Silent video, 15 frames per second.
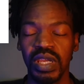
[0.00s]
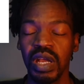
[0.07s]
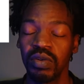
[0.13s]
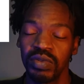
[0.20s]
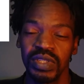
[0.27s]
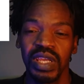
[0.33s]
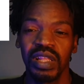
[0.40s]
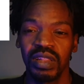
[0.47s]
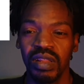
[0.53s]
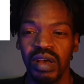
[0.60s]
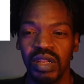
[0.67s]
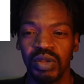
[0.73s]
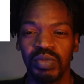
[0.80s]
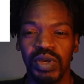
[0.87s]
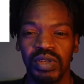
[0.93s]
I would say a
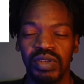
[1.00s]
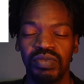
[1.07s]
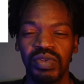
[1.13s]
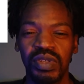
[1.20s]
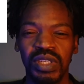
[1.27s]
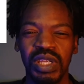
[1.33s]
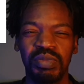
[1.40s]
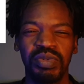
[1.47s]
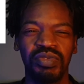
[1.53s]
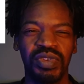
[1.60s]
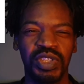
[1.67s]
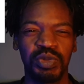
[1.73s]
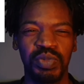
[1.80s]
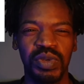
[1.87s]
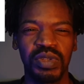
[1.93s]
lot about different type of
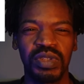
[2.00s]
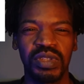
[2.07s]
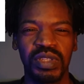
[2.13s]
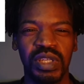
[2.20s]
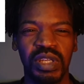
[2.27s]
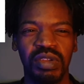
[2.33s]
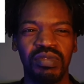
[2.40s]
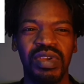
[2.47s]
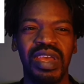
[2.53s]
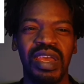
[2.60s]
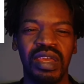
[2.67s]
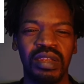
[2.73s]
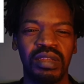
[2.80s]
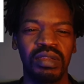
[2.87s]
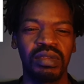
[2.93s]
experiences that I've
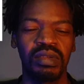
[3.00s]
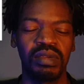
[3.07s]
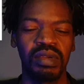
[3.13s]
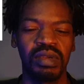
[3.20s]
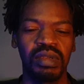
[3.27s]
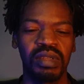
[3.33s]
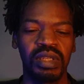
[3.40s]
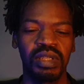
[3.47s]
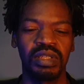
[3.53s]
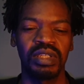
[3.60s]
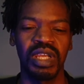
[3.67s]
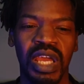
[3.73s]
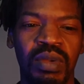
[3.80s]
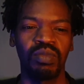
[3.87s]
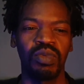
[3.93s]
had in a
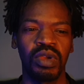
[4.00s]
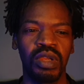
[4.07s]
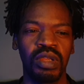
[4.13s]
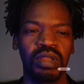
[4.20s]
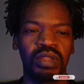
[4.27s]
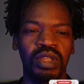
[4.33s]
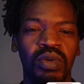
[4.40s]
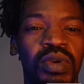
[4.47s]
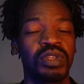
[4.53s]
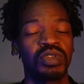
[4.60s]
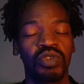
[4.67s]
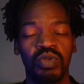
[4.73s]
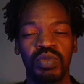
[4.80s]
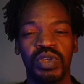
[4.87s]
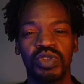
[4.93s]
time where there was
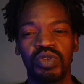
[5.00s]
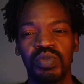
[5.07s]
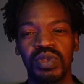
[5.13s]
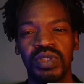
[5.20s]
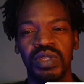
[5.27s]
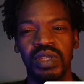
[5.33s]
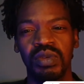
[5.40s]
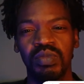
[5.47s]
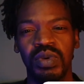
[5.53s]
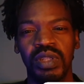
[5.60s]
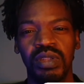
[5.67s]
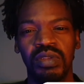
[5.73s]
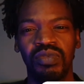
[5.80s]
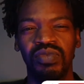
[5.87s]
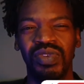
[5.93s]
so much to be said,
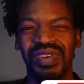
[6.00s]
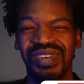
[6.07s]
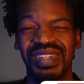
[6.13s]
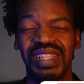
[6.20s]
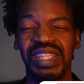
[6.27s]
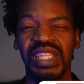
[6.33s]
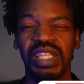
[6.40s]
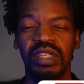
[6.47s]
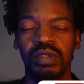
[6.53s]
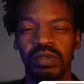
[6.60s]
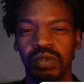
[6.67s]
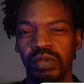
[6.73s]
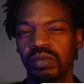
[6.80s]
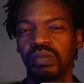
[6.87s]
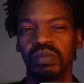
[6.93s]
but very little
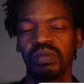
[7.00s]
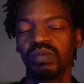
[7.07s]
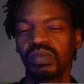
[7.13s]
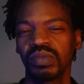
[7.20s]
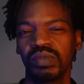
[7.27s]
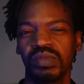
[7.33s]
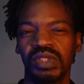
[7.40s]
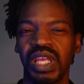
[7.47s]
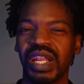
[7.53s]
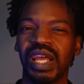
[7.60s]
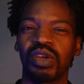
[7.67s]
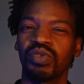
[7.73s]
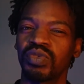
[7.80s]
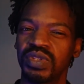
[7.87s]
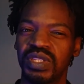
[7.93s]
that I
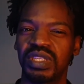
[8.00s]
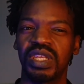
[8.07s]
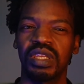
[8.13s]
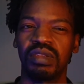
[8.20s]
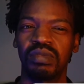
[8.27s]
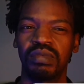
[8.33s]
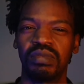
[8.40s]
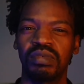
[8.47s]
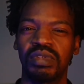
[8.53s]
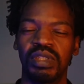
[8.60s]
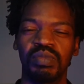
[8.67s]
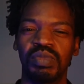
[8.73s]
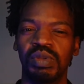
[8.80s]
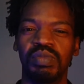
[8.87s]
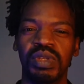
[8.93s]
could say,
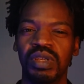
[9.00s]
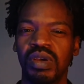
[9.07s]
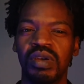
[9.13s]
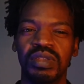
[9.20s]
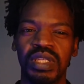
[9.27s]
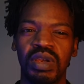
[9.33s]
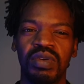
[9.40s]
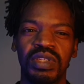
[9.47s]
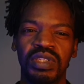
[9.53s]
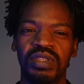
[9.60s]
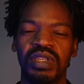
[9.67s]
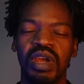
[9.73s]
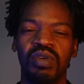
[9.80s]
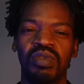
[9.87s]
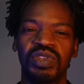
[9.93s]
simply because
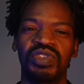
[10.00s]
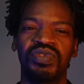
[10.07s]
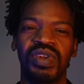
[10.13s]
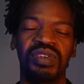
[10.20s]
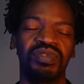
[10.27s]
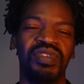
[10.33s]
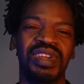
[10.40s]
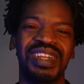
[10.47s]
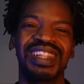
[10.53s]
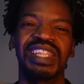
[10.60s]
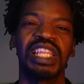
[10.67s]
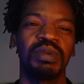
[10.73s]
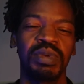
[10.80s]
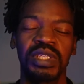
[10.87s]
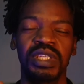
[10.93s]
I was felt very
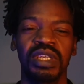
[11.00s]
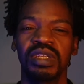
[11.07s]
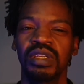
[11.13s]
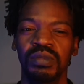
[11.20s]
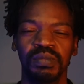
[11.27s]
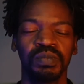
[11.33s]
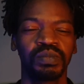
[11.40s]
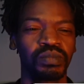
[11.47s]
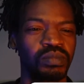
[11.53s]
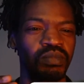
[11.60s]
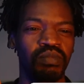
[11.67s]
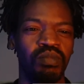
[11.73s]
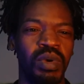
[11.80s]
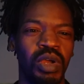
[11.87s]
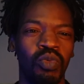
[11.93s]
limited
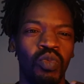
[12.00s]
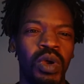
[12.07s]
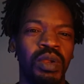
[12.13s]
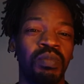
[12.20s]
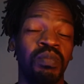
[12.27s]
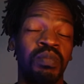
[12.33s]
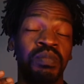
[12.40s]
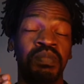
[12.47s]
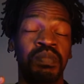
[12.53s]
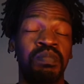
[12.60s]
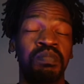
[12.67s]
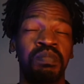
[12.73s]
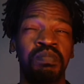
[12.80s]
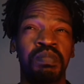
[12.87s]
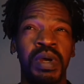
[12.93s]
by what
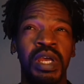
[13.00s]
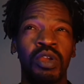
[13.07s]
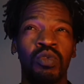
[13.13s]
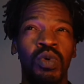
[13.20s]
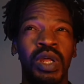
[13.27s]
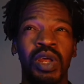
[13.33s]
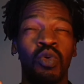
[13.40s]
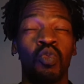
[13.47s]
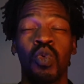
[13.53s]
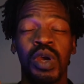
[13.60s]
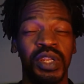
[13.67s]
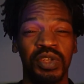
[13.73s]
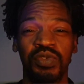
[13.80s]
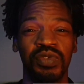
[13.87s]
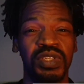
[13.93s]
I
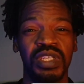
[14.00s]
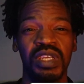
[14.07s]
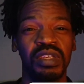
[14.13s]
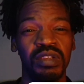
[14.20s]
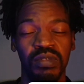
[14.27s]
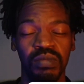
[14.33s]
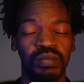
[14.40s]
wanted to say,